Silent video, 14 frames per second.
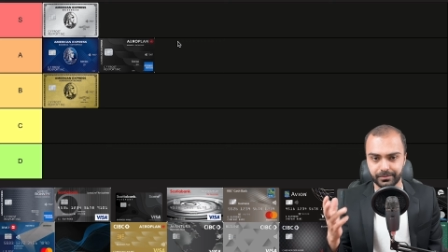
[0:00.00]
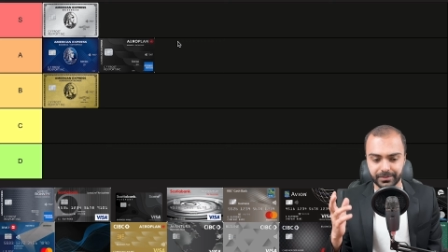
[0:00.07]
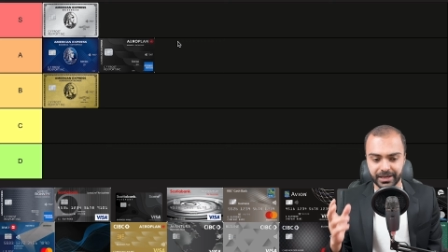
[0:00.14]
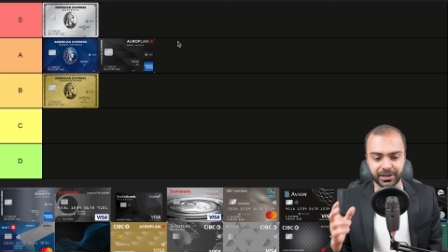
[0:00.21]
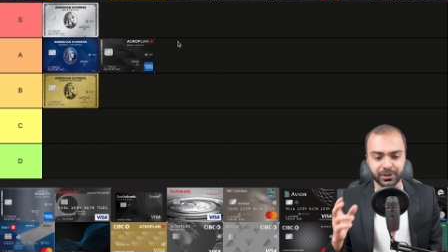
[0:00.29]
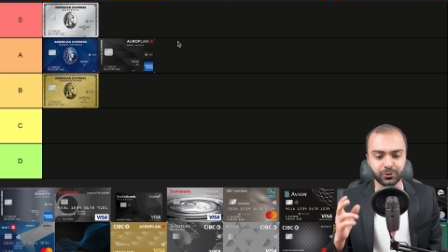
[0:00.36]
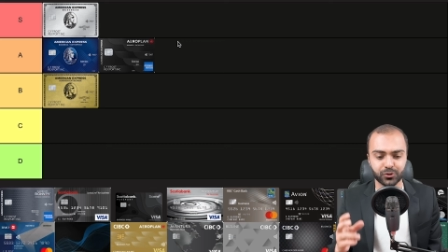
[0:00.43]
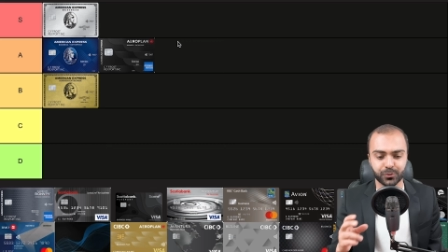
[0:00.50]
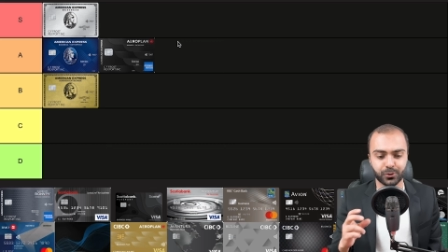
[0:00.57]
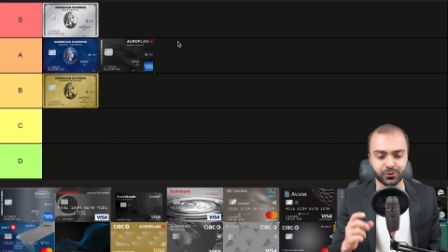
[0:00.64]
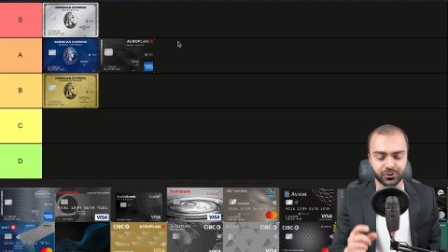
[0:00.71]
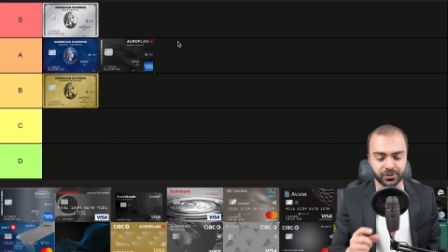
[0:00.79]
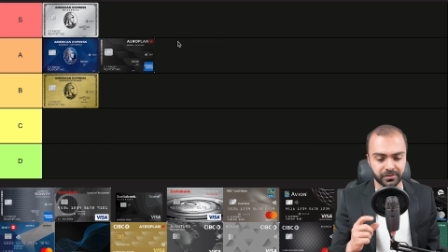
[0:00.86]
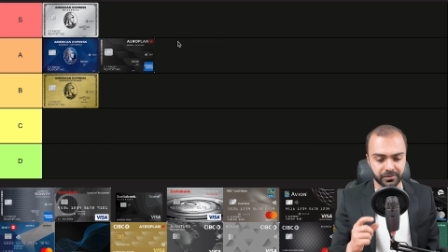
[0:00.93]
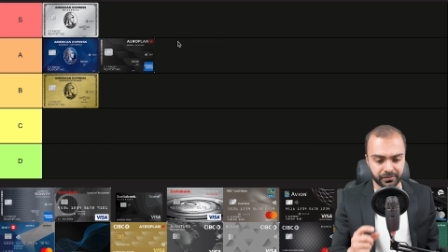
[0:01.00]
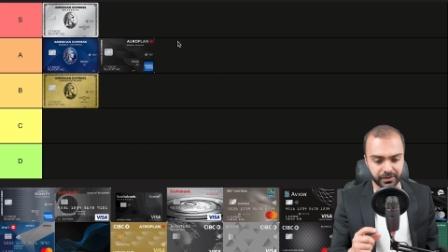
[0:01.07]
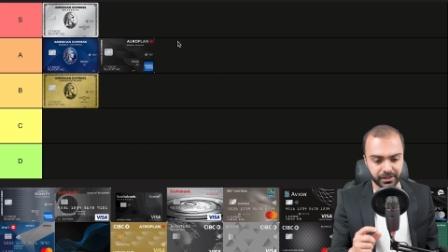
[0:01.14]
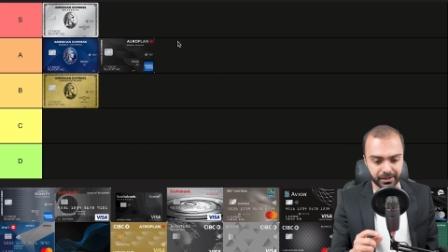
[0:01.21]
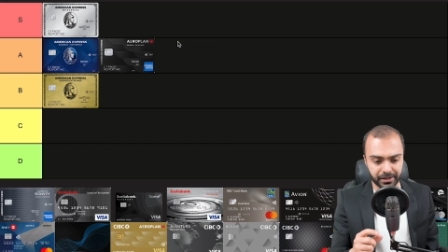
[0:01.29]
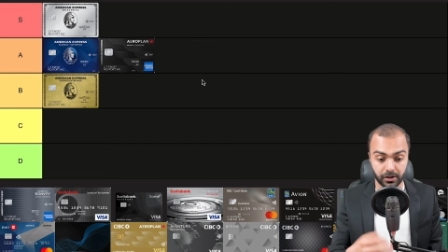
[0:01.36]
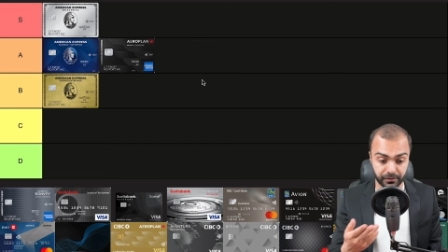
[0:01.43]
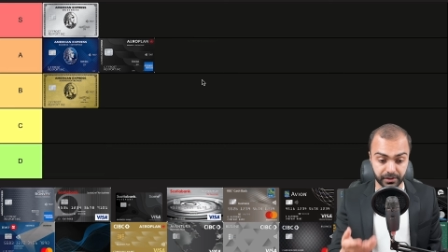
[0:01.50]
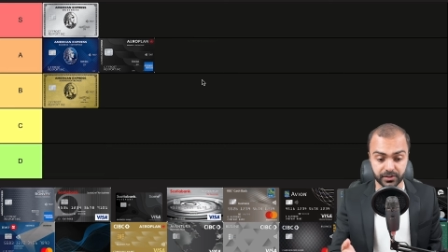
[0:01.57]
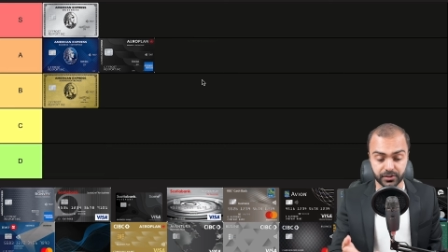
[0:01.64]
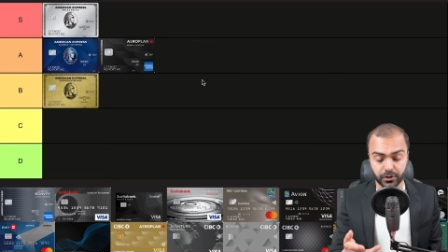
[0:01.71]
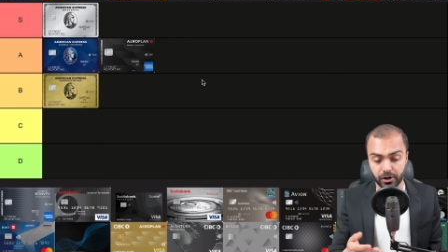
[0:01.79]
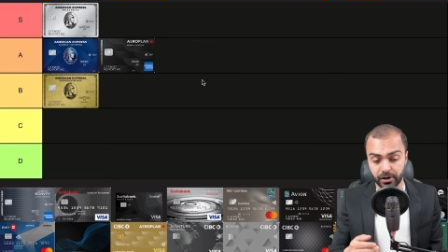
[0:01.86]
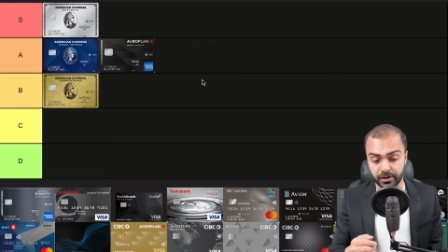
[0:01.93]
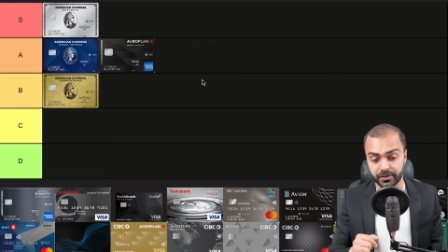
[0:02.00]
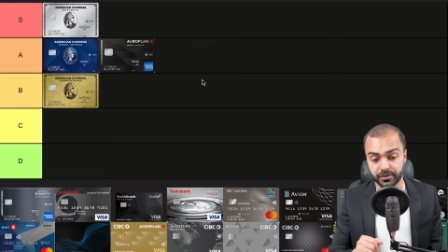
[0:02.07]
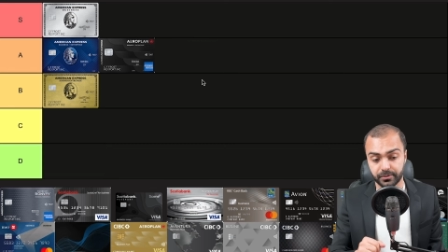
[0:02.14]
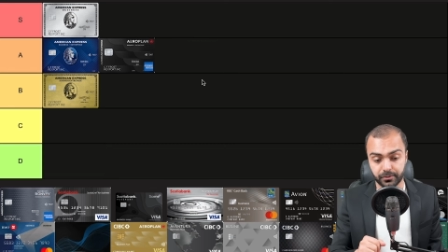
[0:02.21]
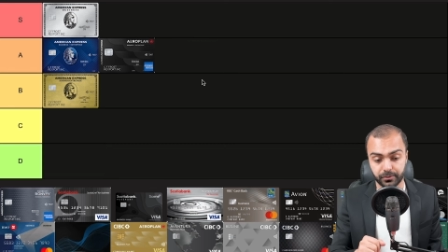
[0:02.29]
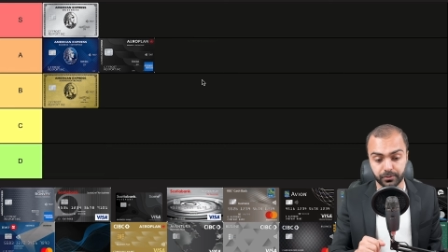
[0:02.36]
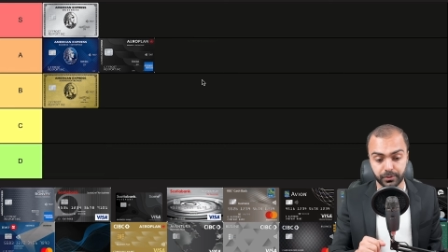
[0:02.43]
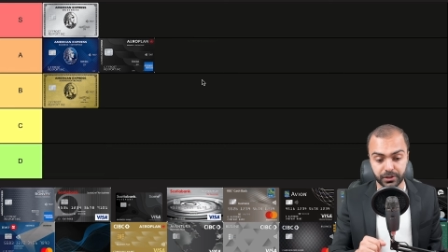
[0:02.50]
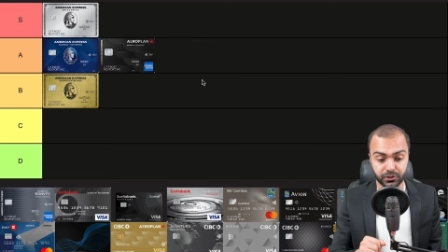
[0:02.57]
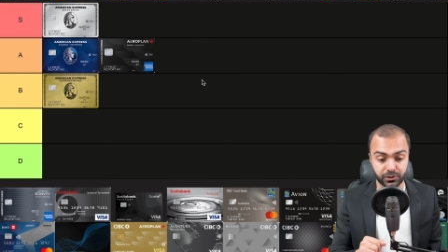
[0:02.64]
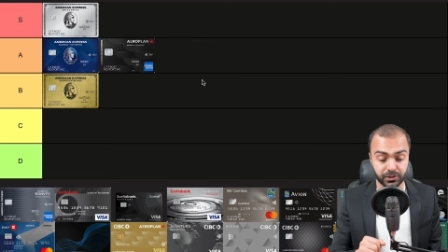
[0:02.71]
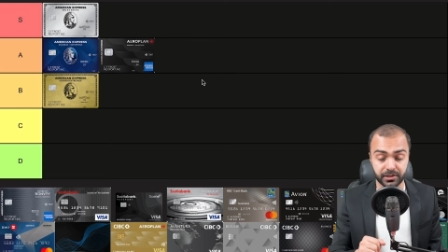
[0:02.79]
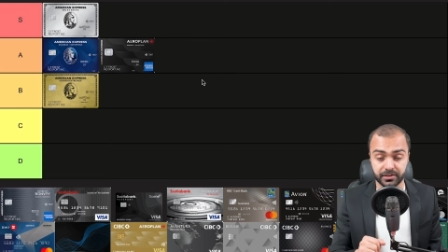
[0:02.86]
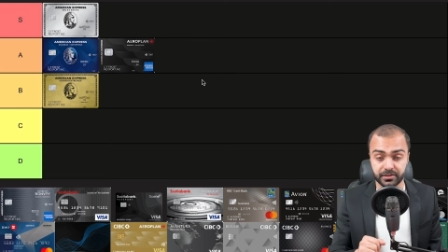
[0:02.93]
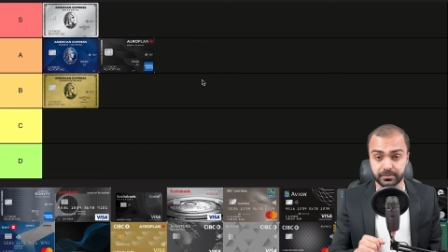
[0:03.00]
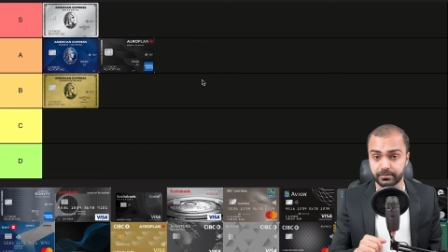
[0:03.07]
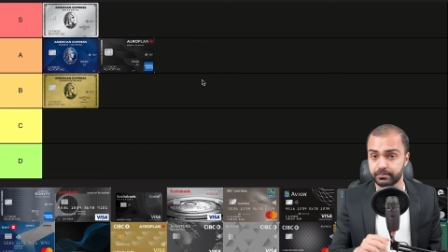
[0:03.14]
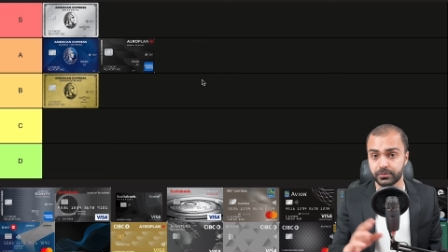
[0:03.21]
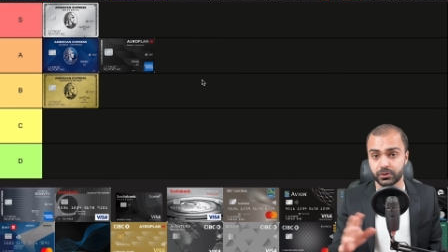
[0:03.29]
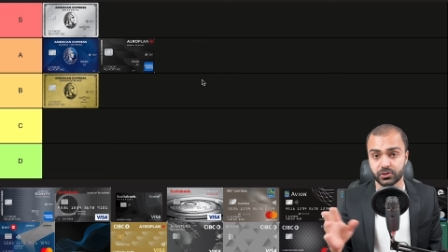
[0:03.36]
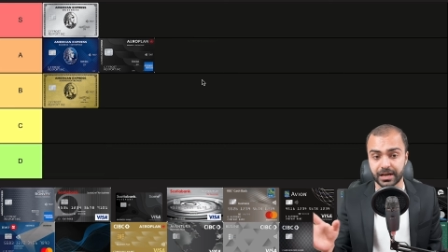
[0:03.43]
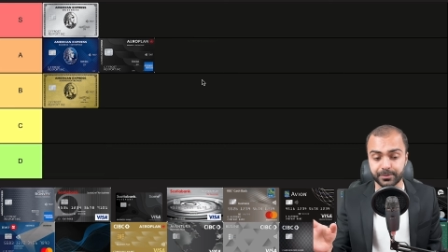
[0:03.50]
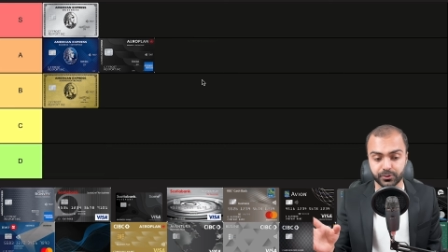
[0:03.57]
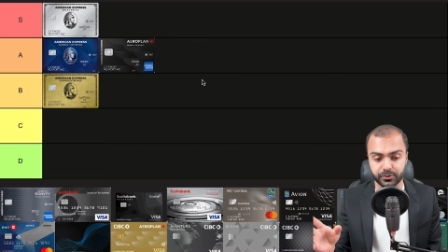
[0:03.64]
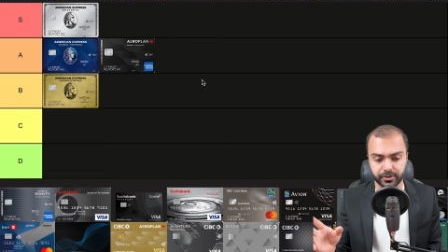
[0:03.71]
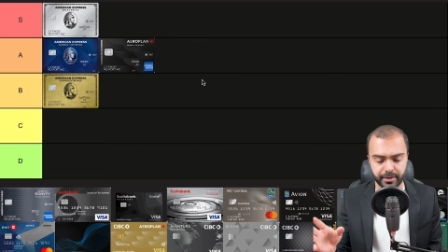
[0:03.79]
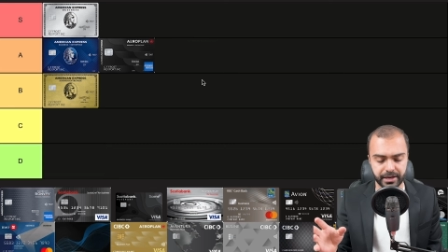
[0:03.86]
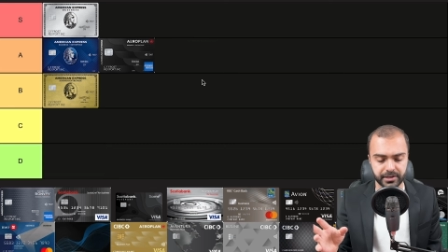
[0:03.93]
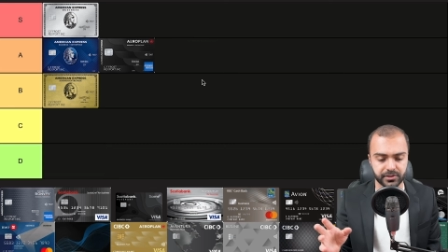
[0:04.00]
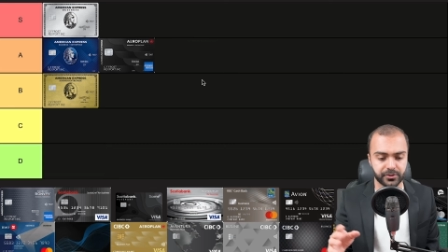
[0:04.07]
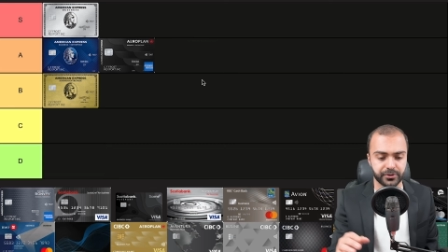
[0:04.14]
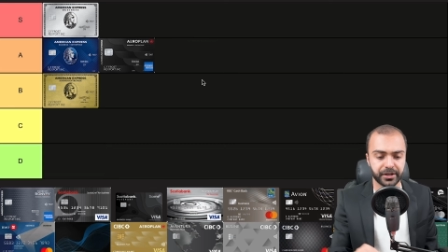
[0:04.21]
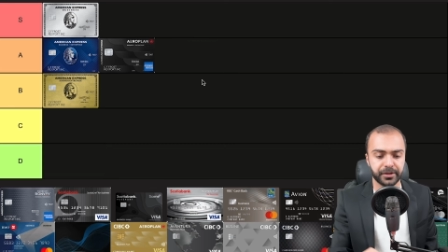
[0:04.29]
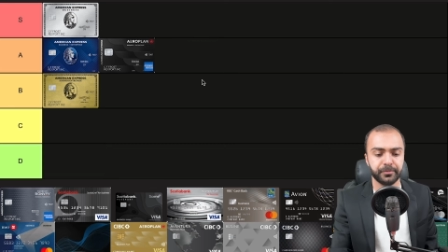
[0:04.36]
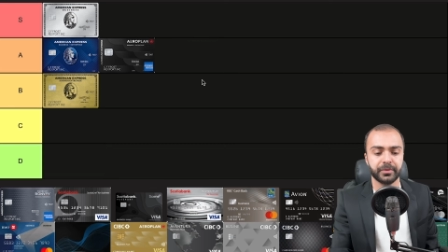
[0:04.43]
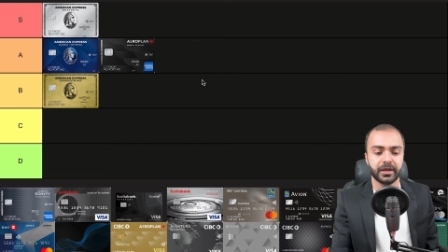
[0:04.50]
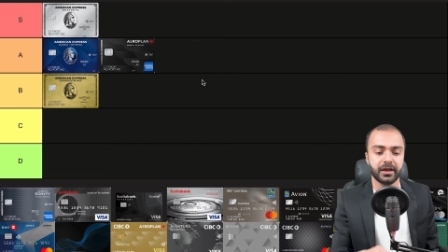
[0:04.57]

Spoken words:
a huge portion of the fee of this card, which is just absolutely amazing, right?